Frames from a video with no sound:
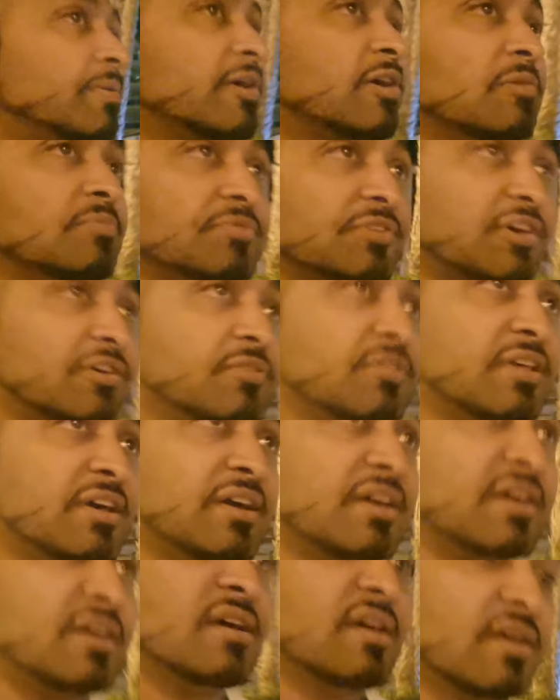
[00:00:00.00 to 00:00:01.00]
pickup zone
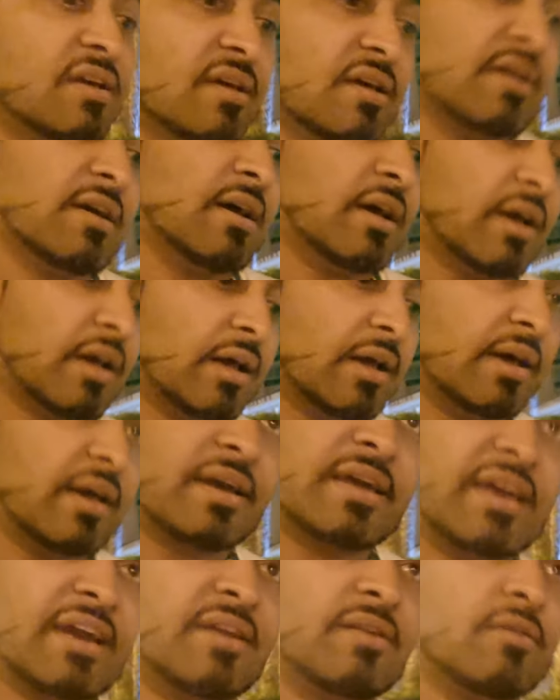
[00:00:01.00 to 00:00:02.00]
there. Uh,
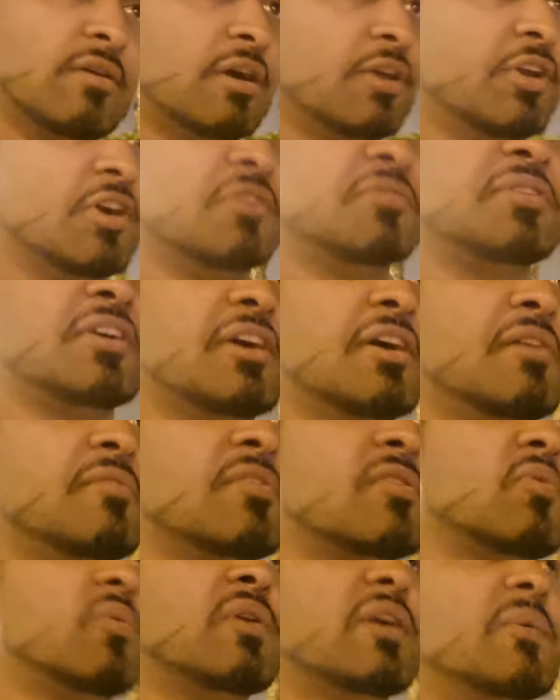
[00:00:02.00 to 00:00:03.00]
again, I know the
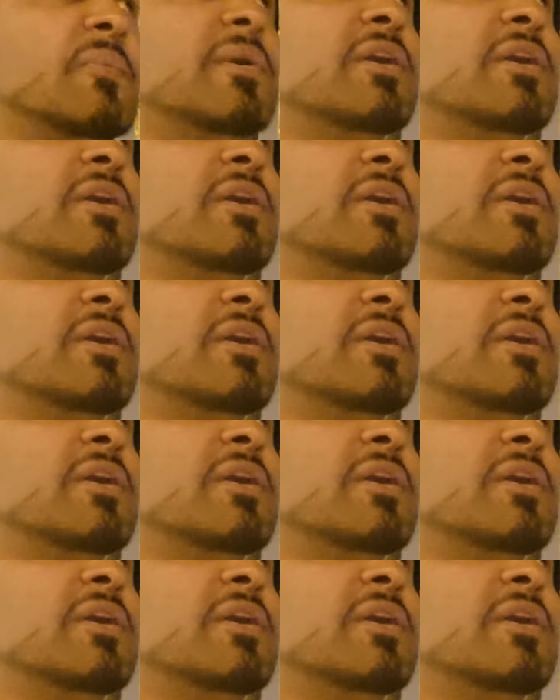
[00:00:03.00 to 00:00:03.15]
area quite